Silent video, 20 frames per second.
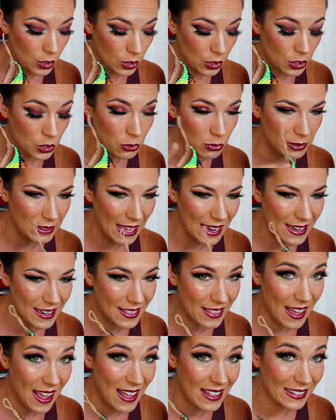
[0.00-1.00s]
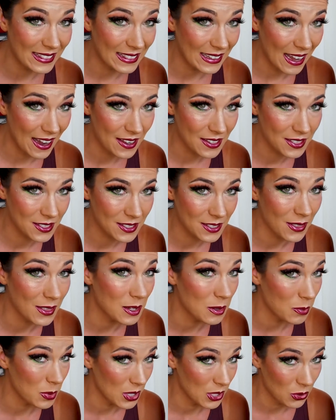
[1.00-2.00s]
you like that less
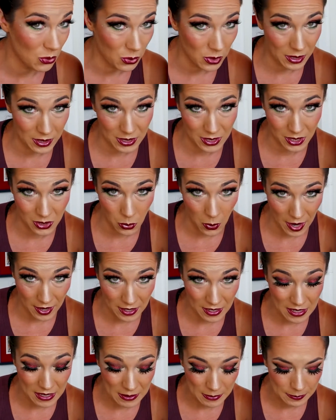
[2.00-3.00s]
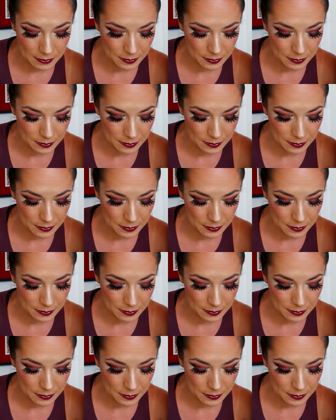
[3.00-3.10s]
than being really sweaty.